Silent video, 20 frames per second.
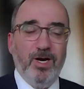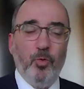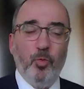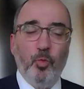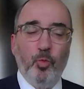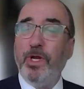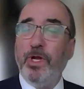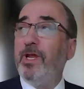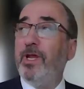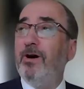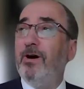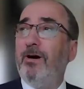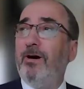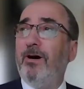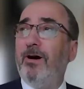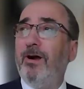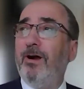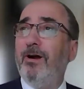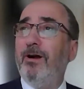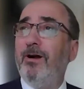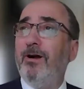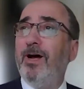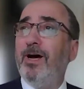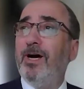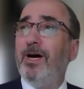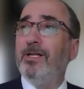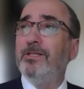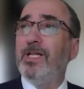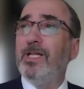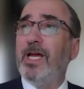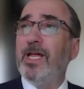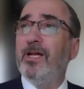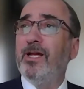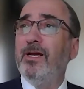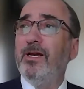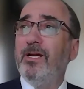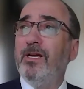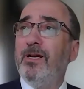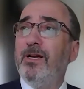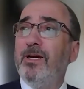We are
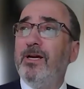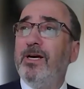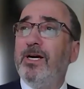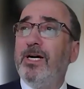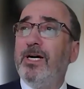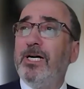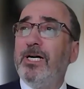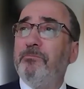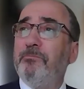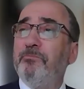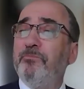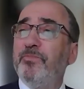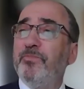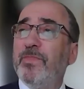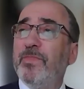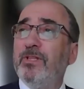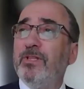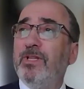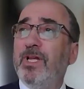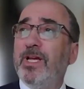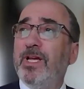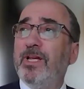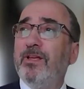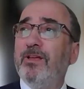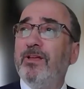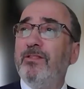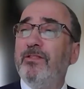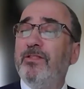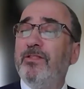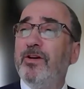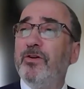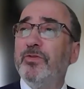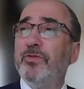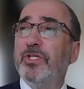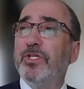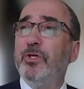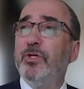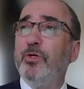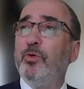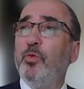like those
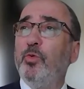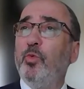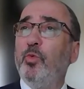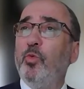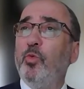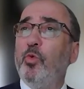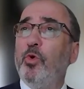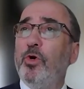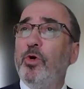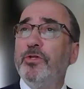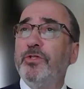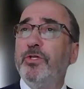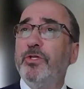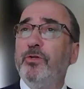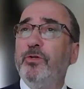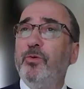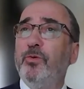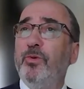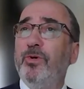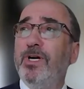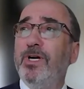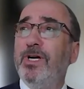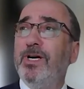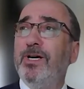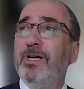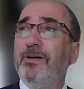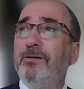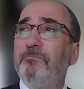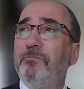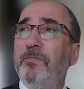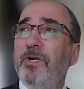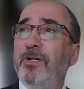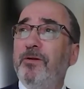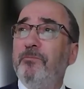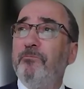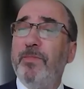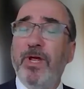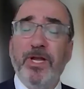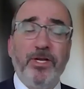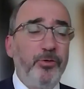who want to
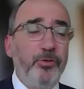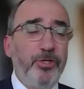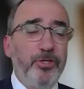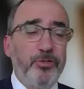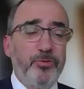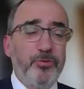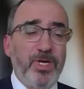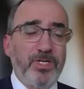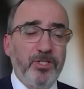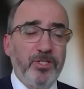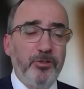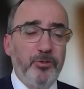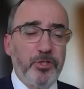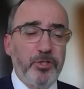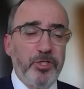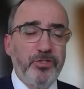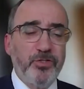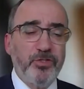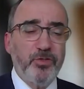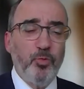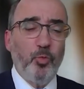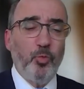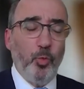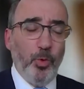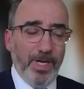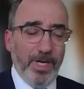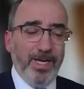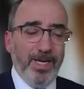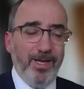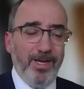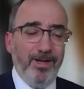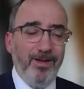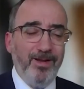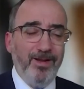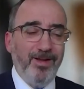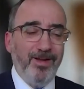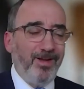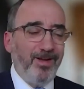make New Year's resolutions. We,